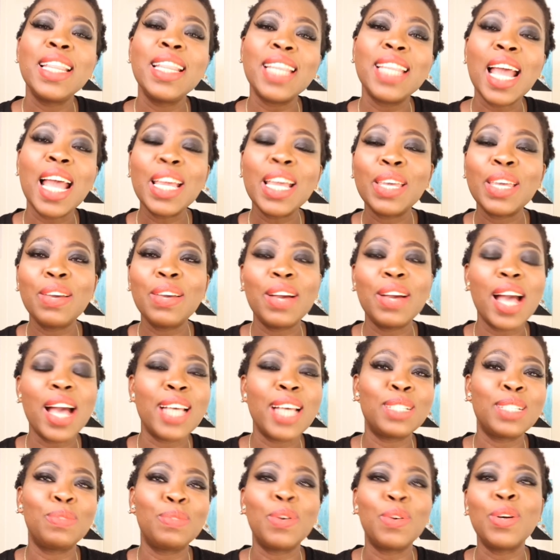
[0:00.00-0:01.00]
Thank you
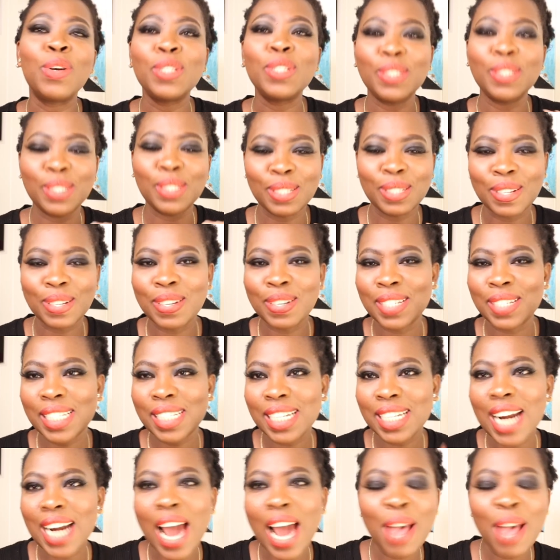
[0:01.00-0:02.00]
guys for
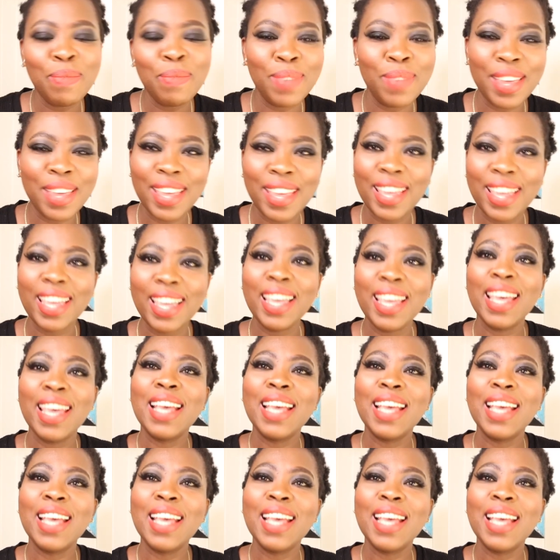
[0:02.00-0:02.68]
subscribing.